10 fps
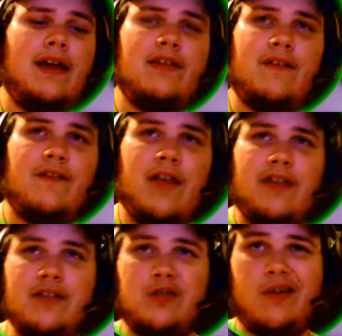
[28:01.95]
If you guys
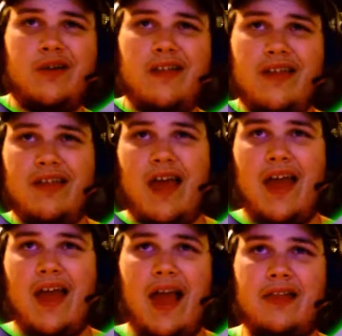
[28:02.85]
enjoyed this,
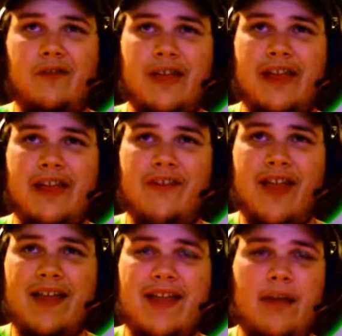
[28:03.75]
don't forget to leave a
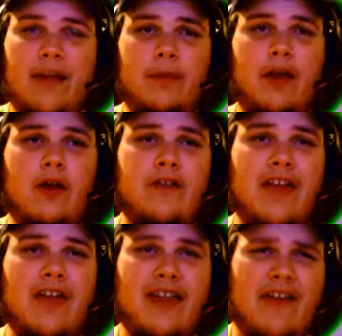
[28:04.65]
like down below. And if you
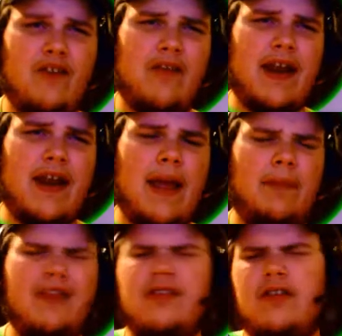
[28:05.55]
guys haven't already,
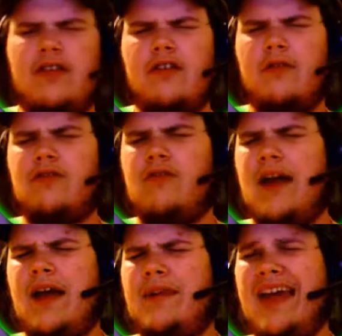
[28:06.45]
please consider
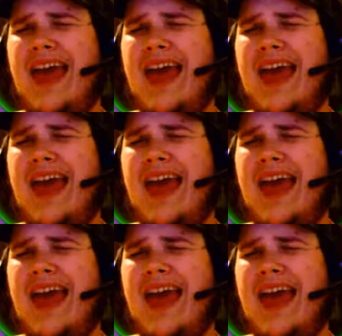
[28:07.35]
subscribing.